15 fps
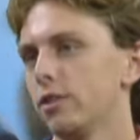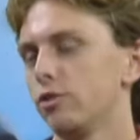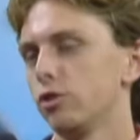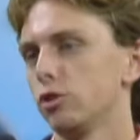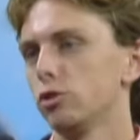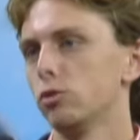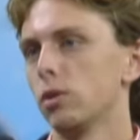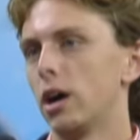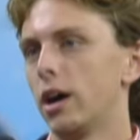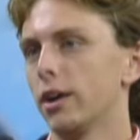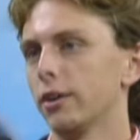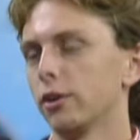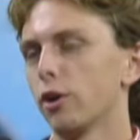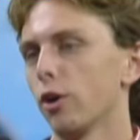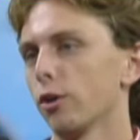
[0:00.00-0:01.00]
you
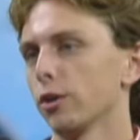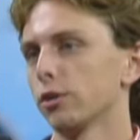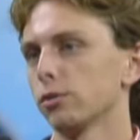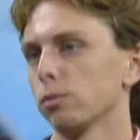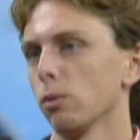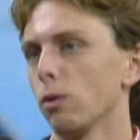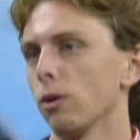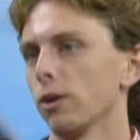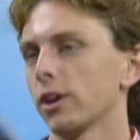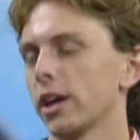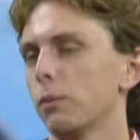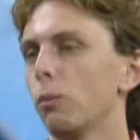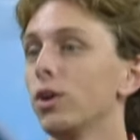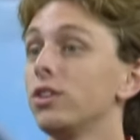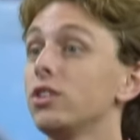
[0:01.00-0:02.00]
on Curtis Rourke,
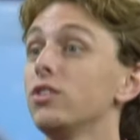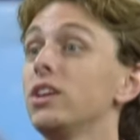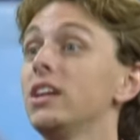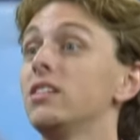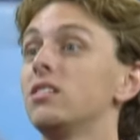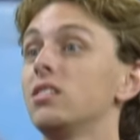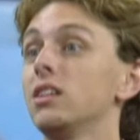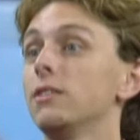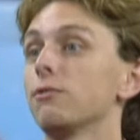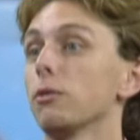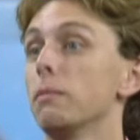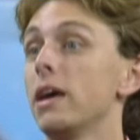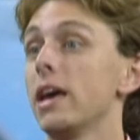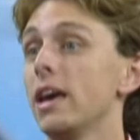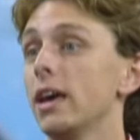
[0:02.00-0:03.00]
and what do you need to see from
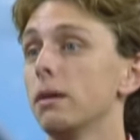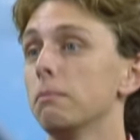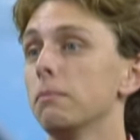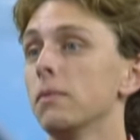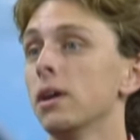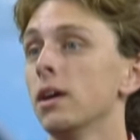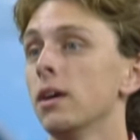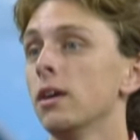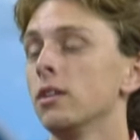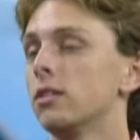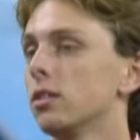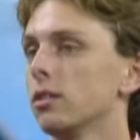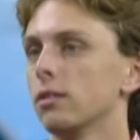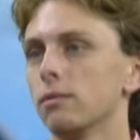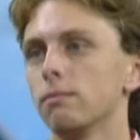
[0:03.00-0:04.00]
him
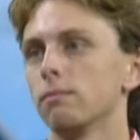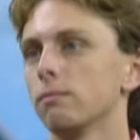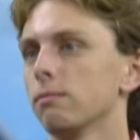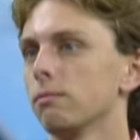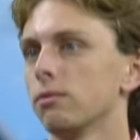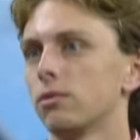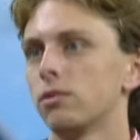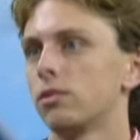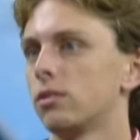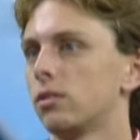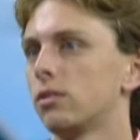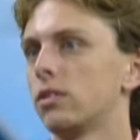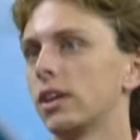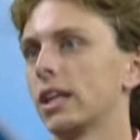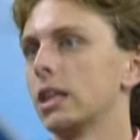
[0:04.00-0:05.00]
to
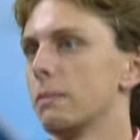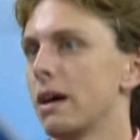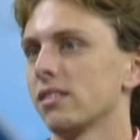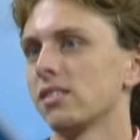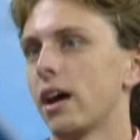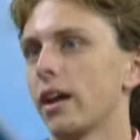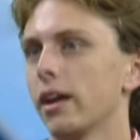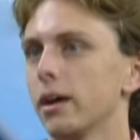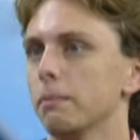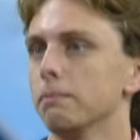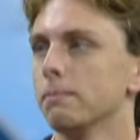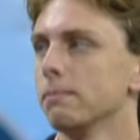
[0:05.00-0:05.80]
get the best out of him?